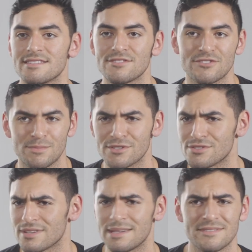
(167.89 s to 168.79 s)
and super
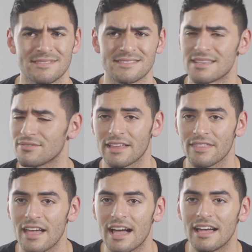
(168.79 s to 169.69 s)
dreams and stuff
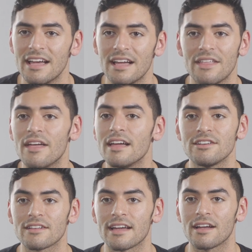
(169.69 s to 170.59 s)
like that,
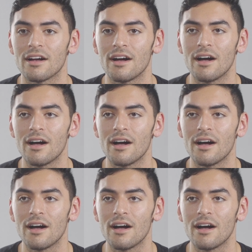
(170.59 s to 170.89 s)
then you're like,